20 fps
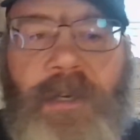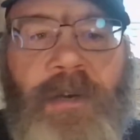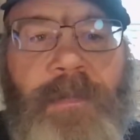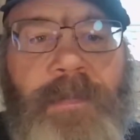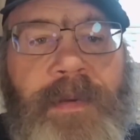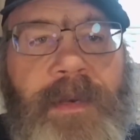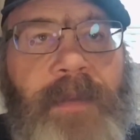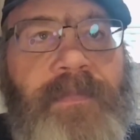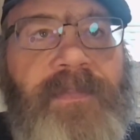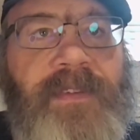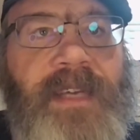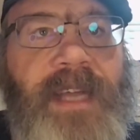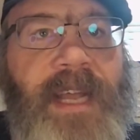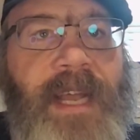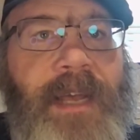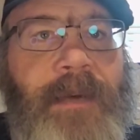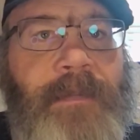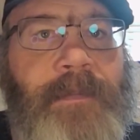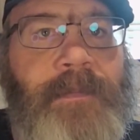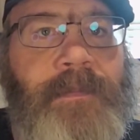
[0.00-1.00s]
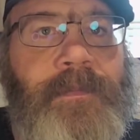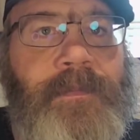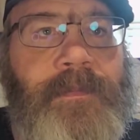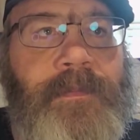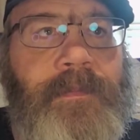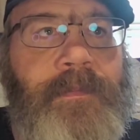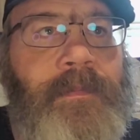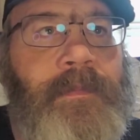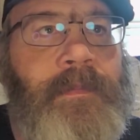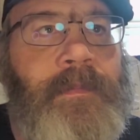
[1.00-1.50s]
going to open up for now.
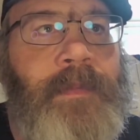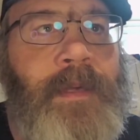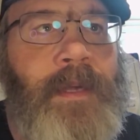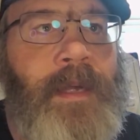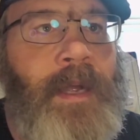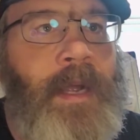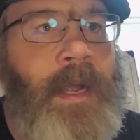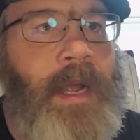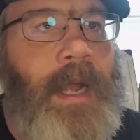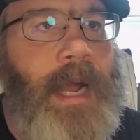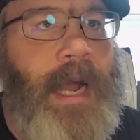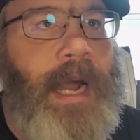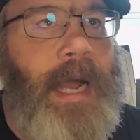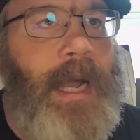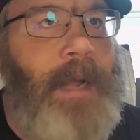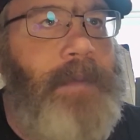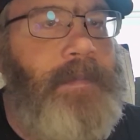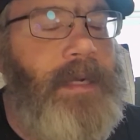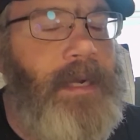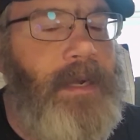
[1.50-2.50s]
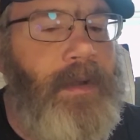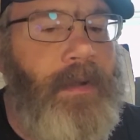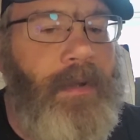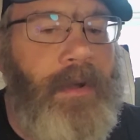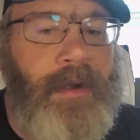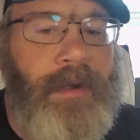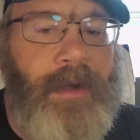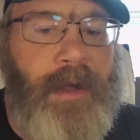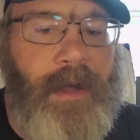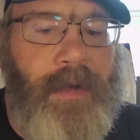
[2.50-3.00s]
I'm going to
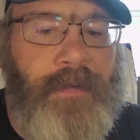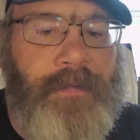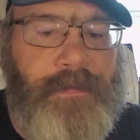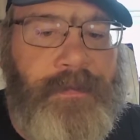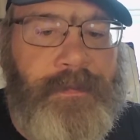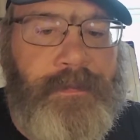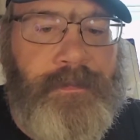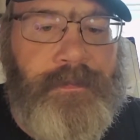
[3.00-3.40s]
log off.